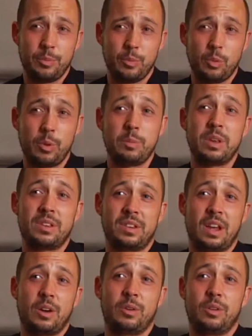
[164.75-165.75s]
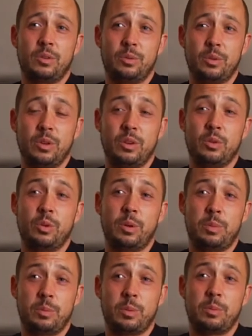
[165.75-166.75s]
we miss now in the way
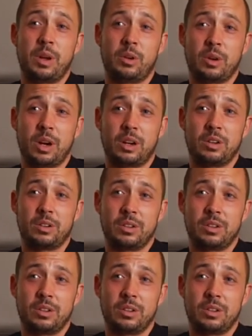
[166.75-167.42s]
people make records.